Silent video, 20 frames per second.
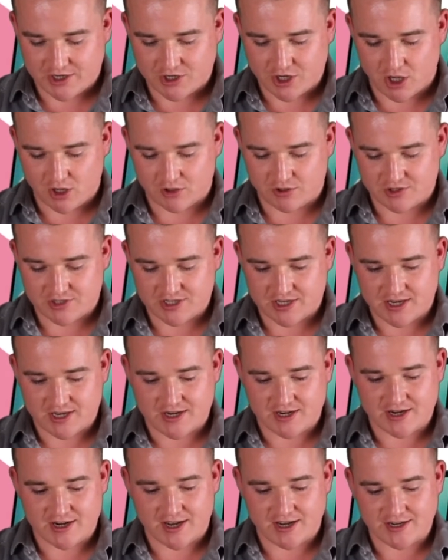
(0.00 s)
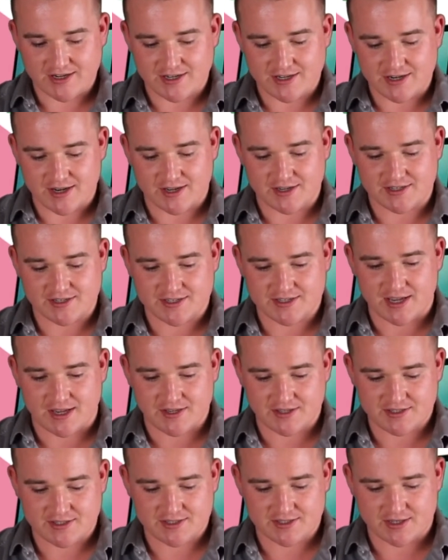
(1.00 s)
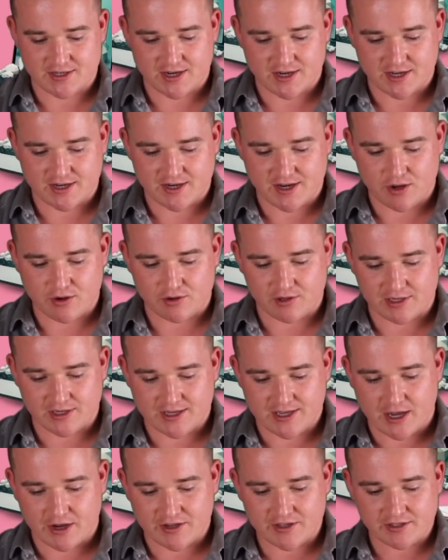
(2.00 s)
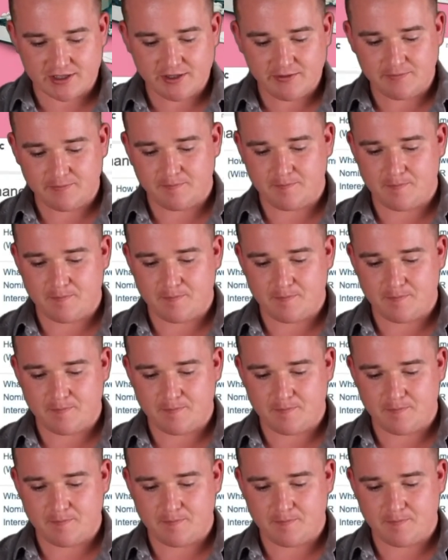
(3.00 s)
dollars and ninety-nine cents. And I can now click calculate.